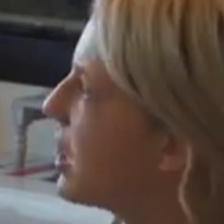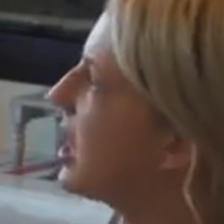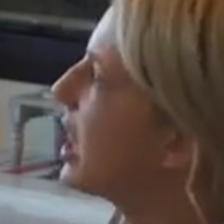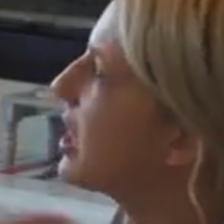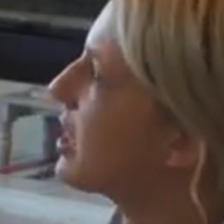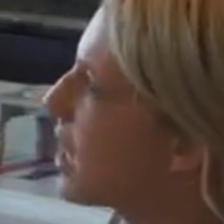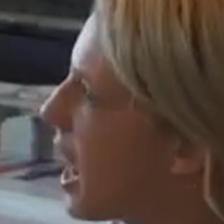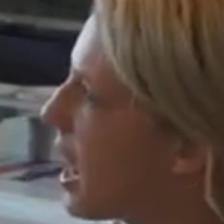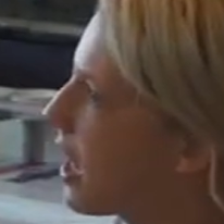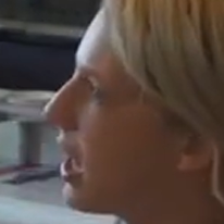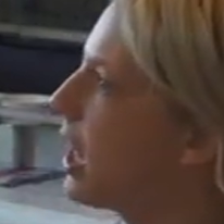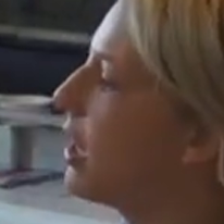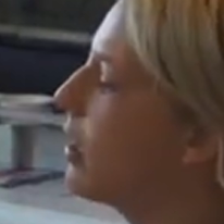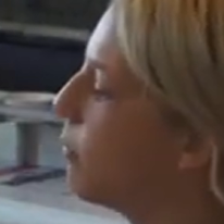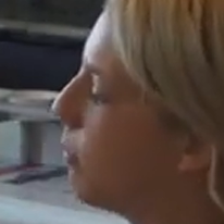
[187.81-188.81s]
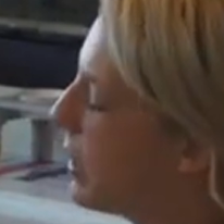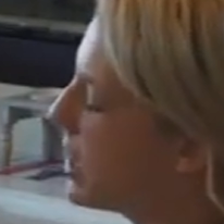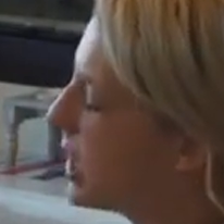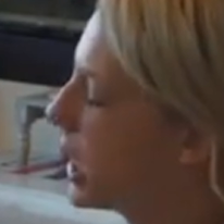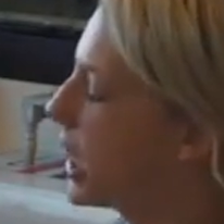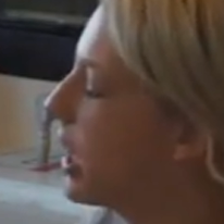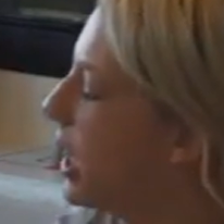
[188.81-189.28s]
He's excited,
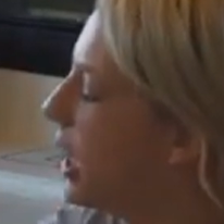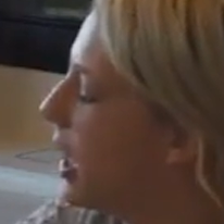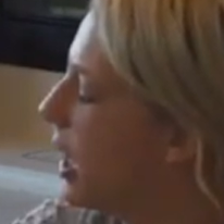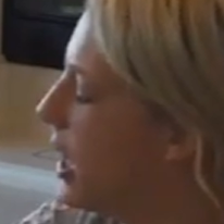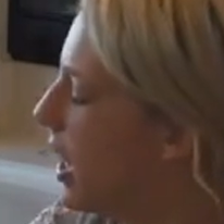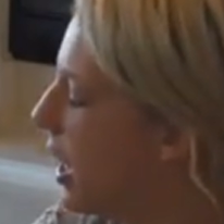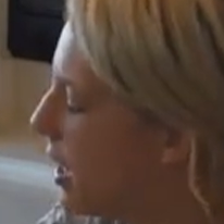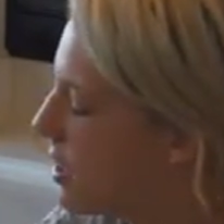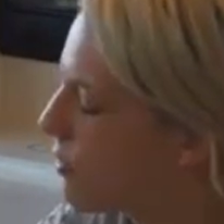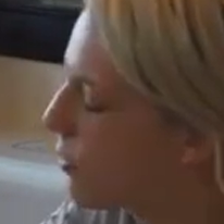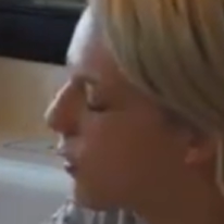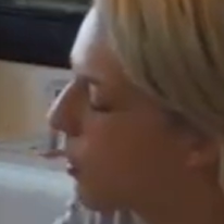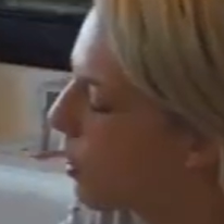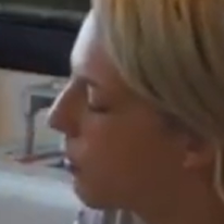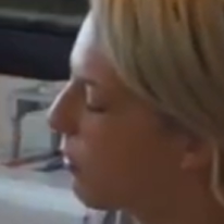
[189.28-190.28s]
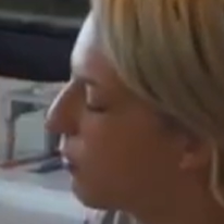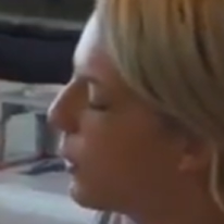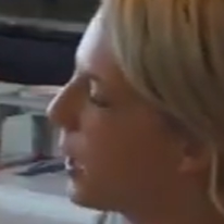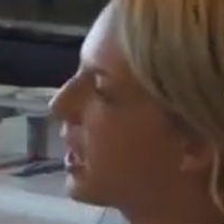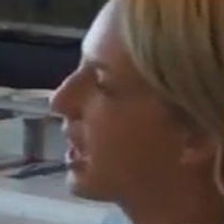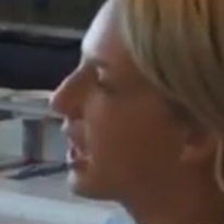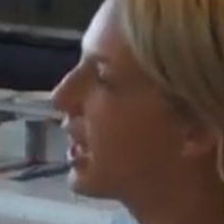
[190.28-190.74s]
basically his form of
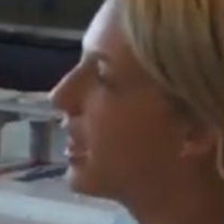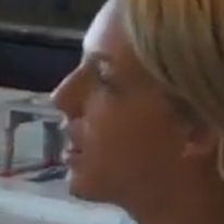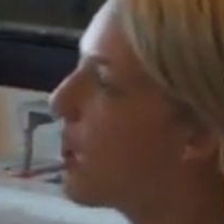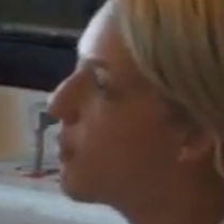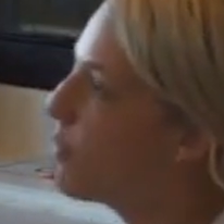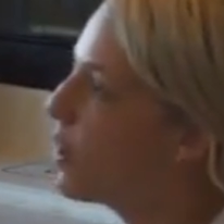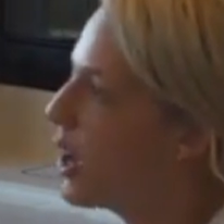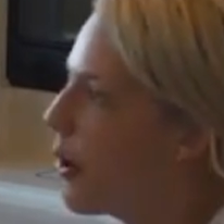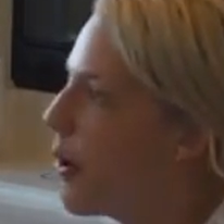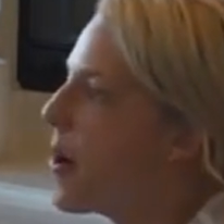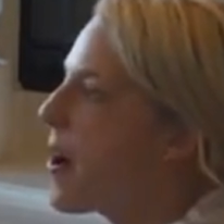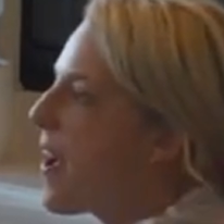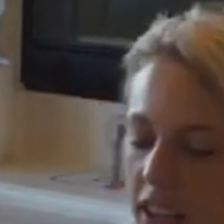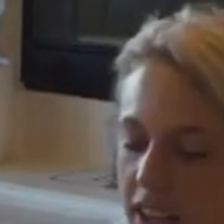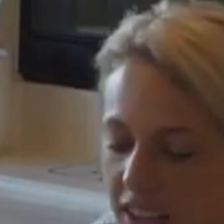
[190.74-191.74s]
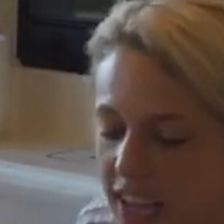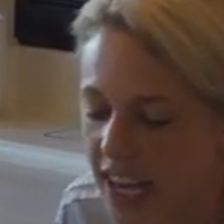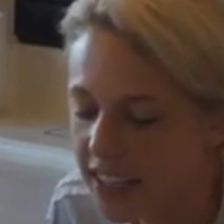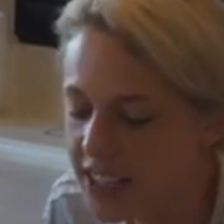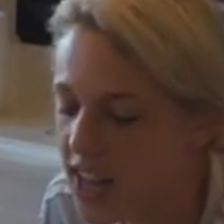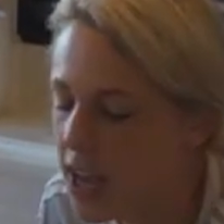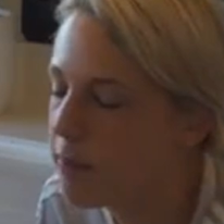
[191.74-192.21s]
being like, I love you. The
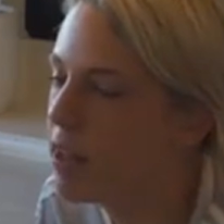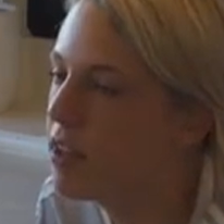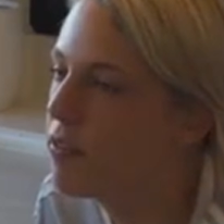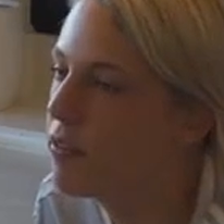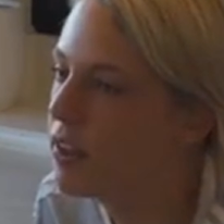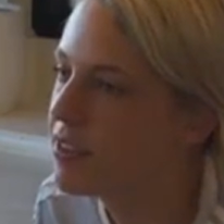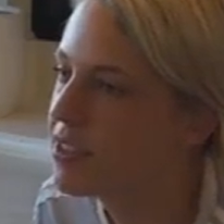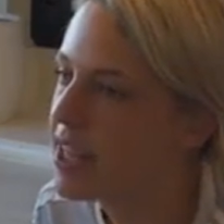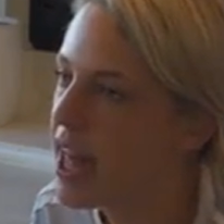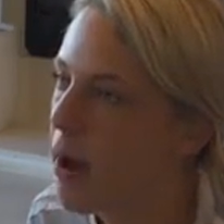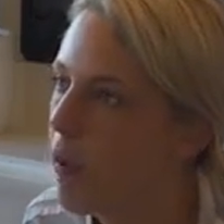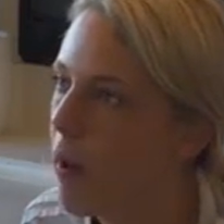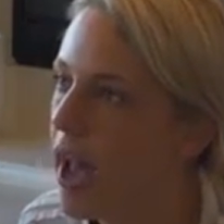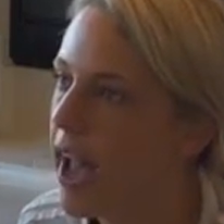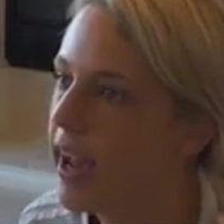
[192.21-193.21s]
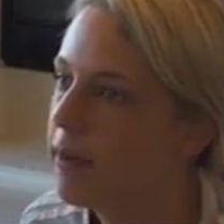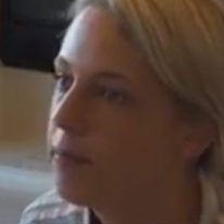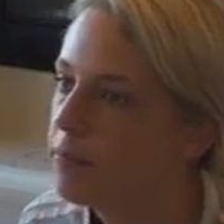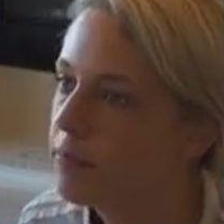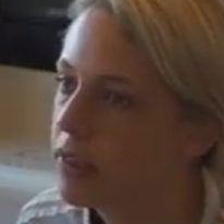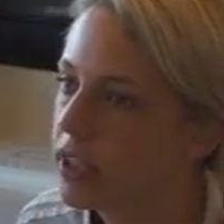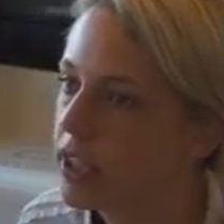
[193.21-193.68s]
next time he feels that way,
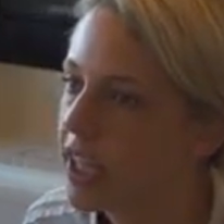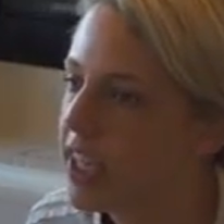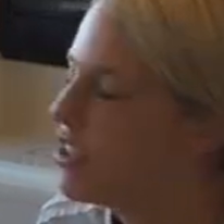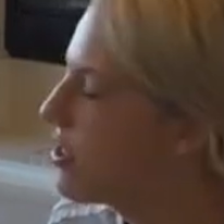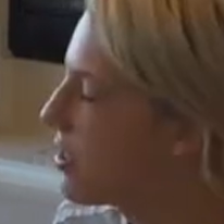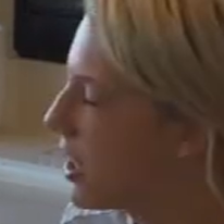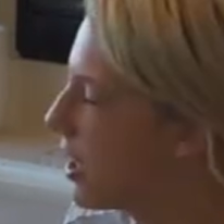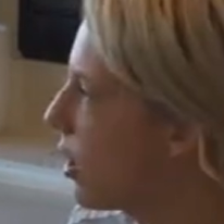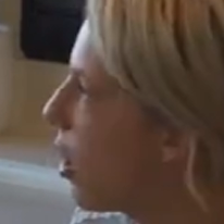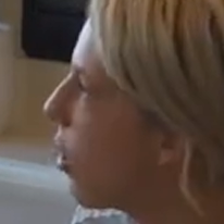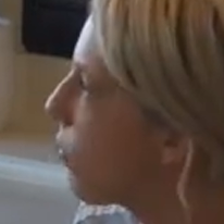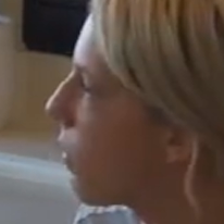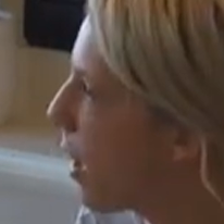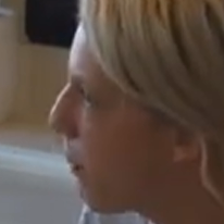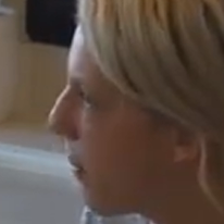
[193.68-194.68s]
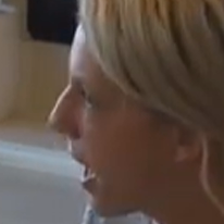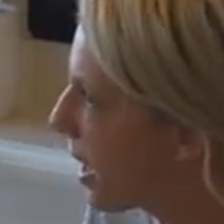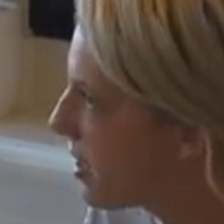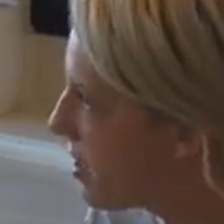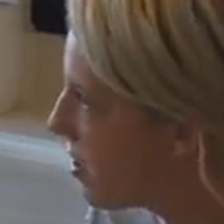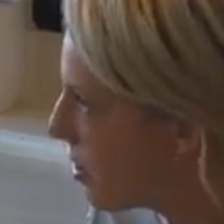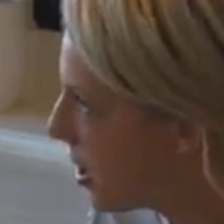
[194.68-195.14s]
he's just gonna go right
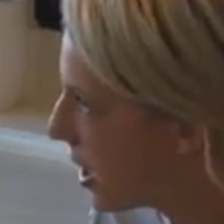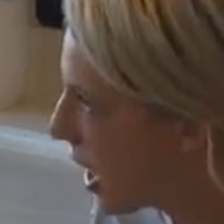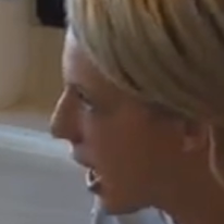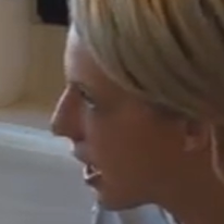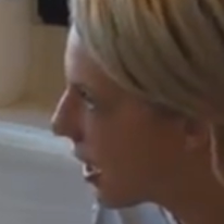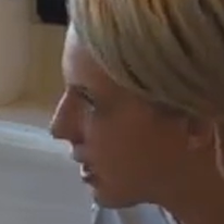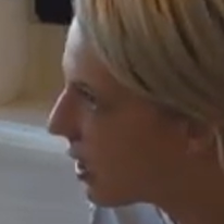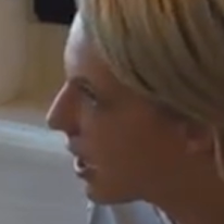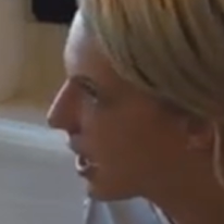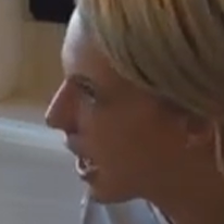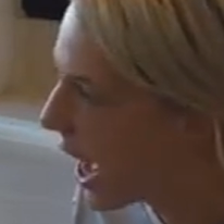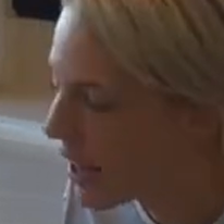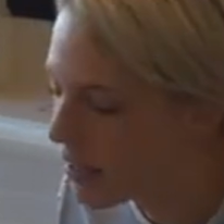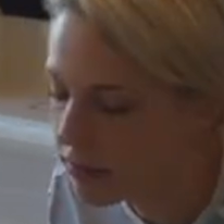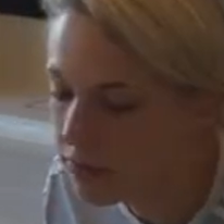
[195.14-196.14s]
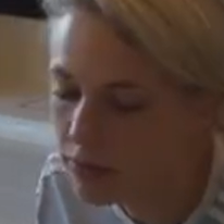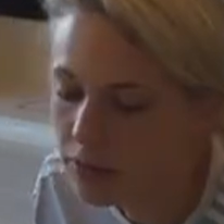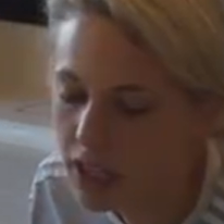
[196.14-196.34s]
back to doing that again.